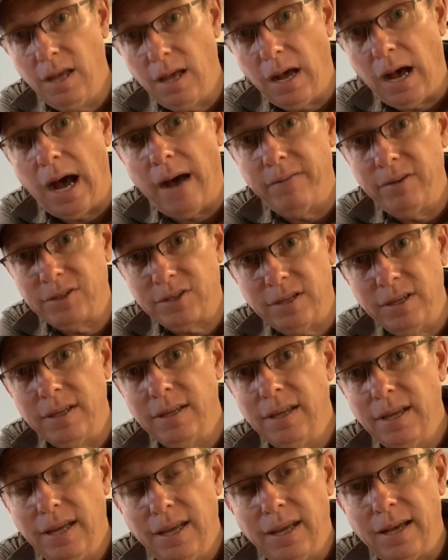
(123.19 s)
Obviously,
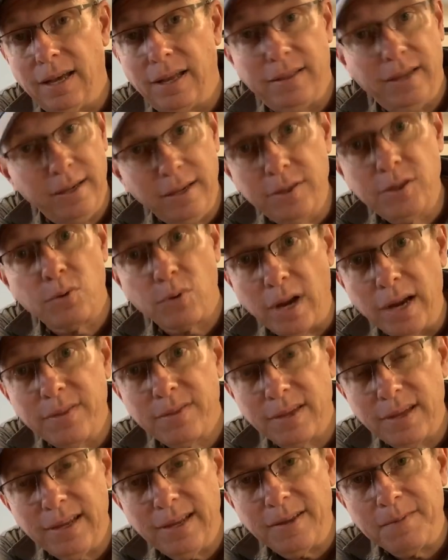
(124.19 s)
they did the right
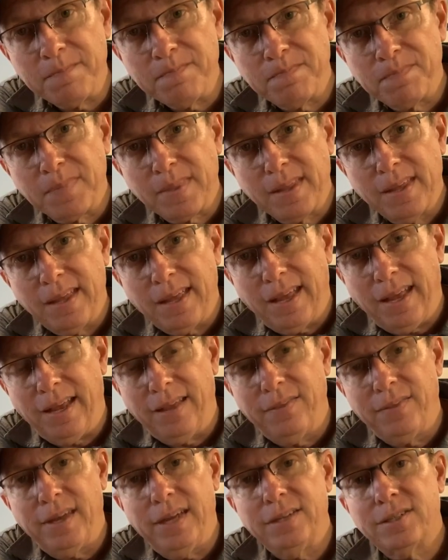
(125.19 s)
thing.
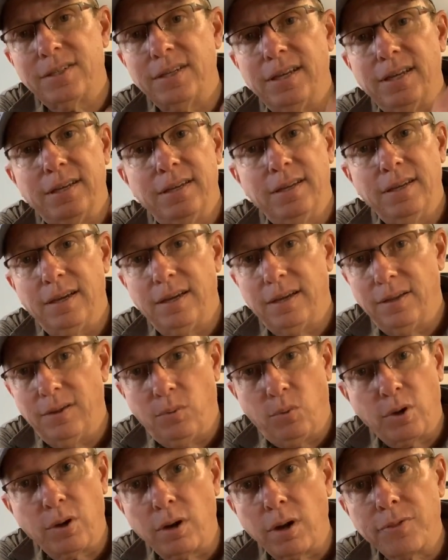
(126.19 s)
And they said,
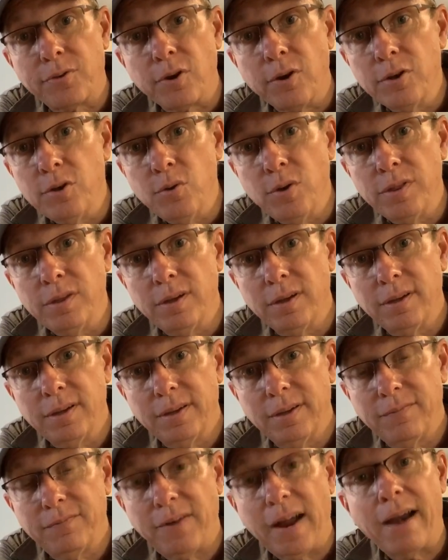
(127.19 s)
we're going to throw you in the
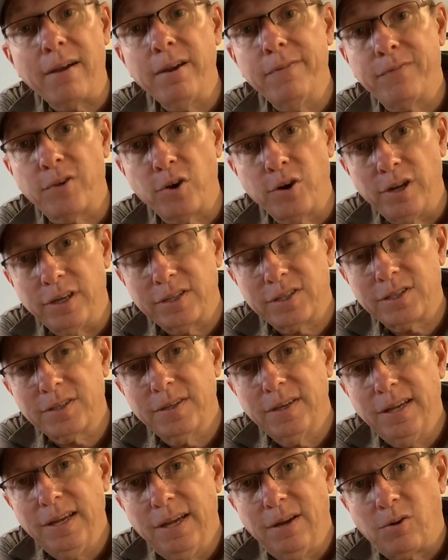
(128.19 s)
fiery
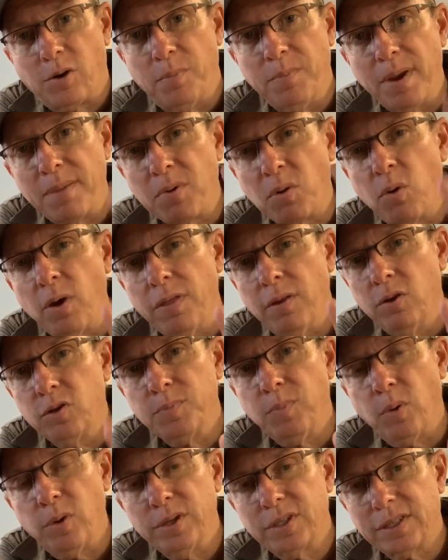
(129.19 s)
furnace. Remember what those
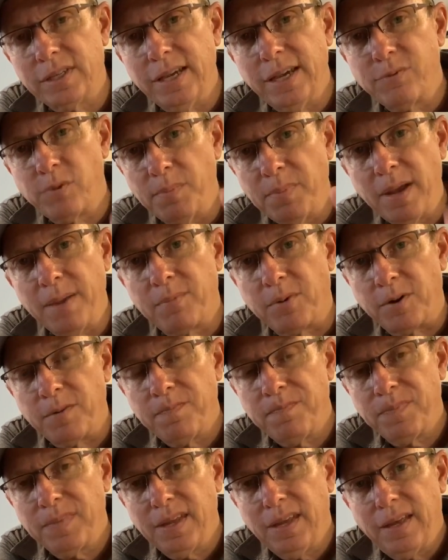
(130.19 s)
boys said? Remember,
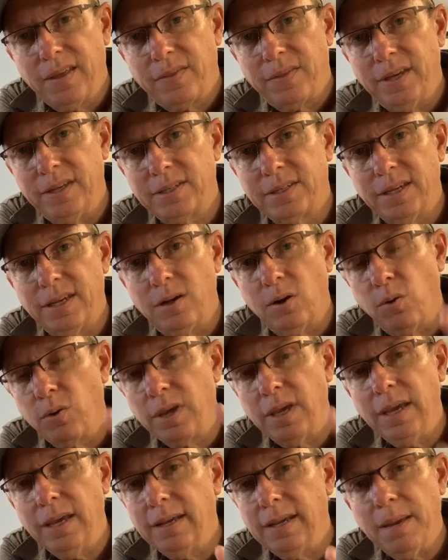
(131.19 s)
they said, O
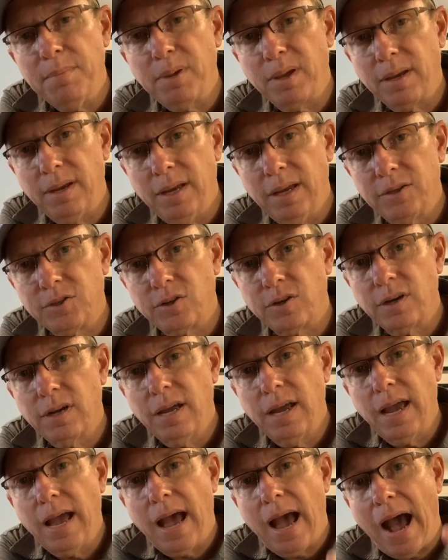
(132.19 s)
King Nebuchadnezzar,
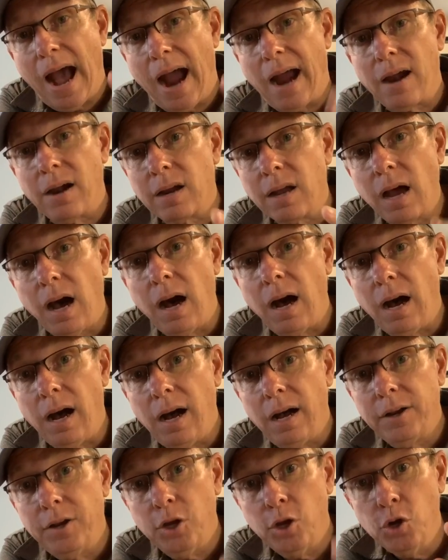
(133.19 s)
our
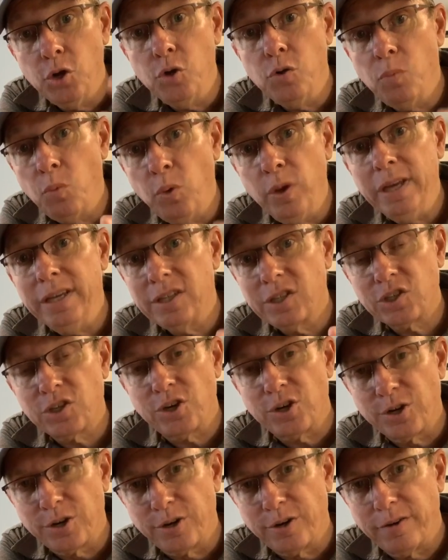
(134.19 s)
God whom we
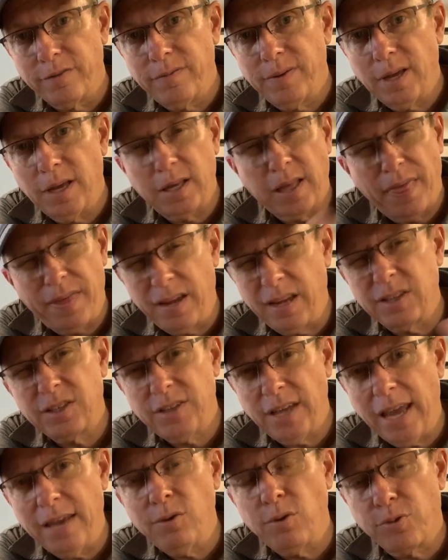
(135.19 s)
serve. I think it's
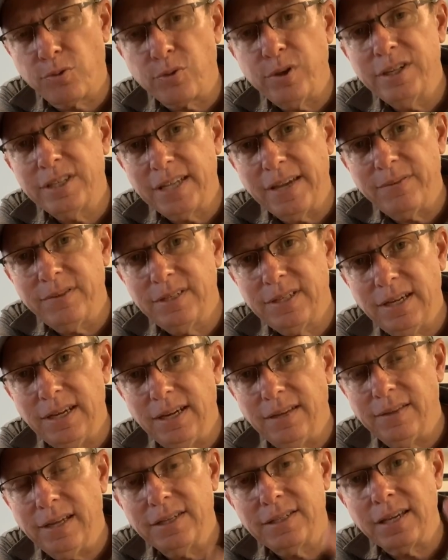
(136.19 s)
Daniel
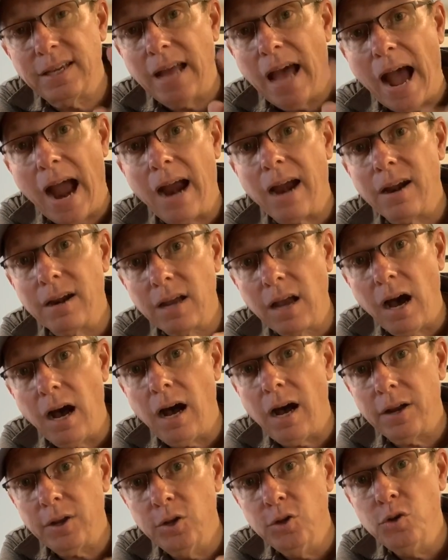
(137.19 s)
3:17. They said, our
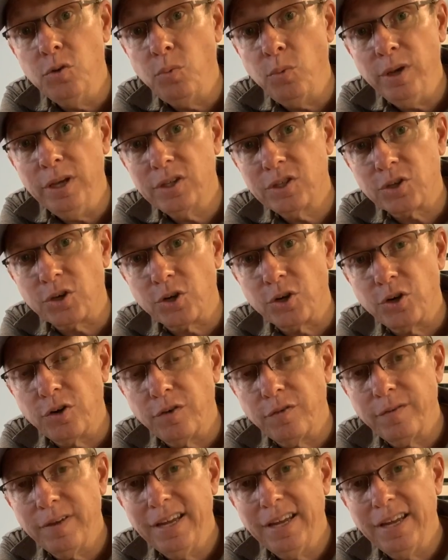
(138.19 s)
God whom we serve